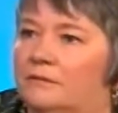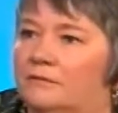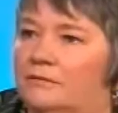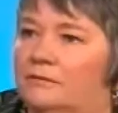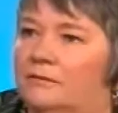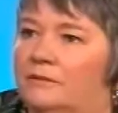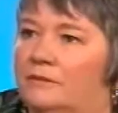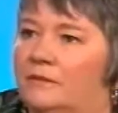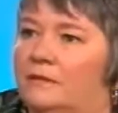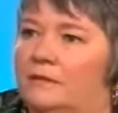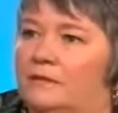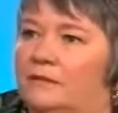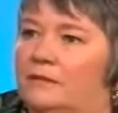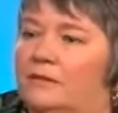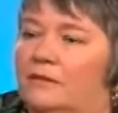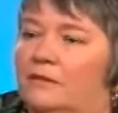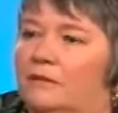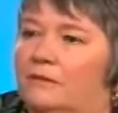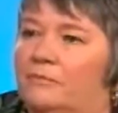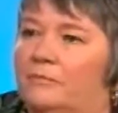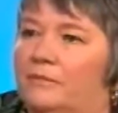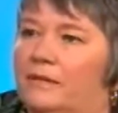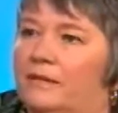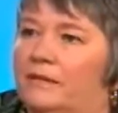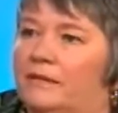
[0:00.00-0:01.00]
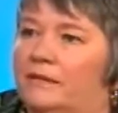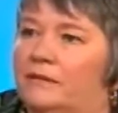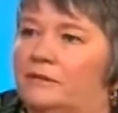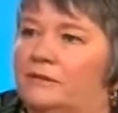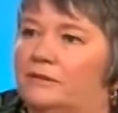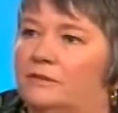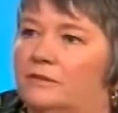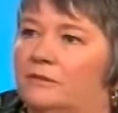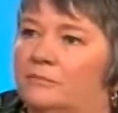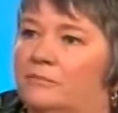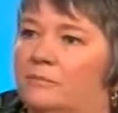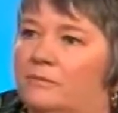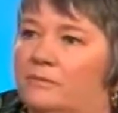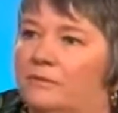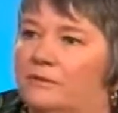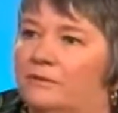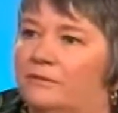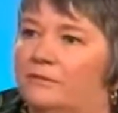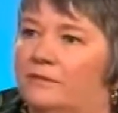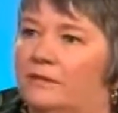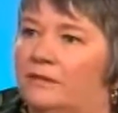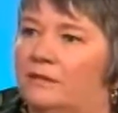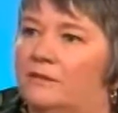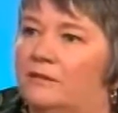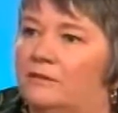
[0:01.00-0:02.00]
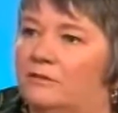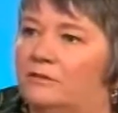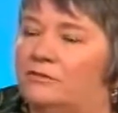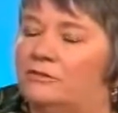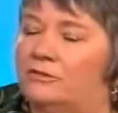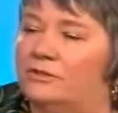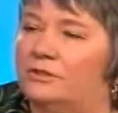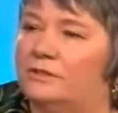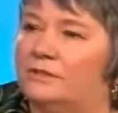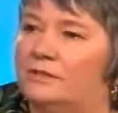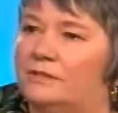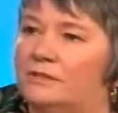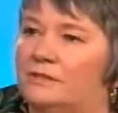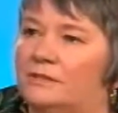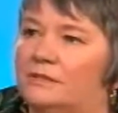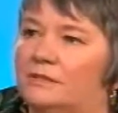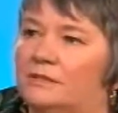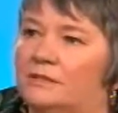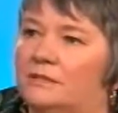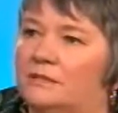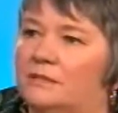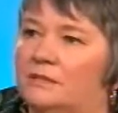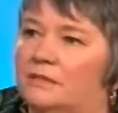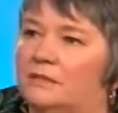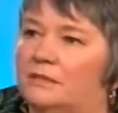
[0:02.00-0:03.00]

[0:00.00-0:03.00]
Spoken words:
nearly knock me out to the point of unconsciousness,